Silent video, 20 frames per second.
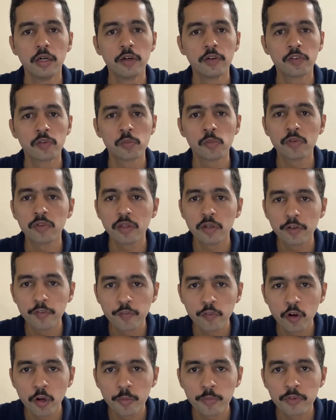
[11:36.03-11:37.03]
some of the
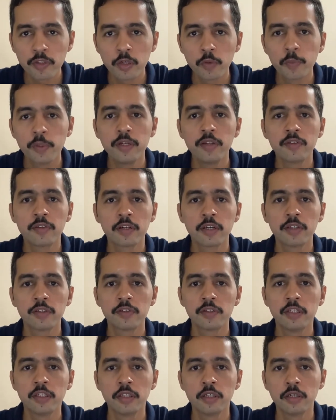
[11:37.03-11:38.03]
reforms that we
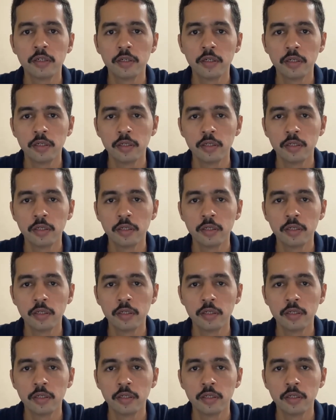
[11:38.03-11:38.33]
discussed in the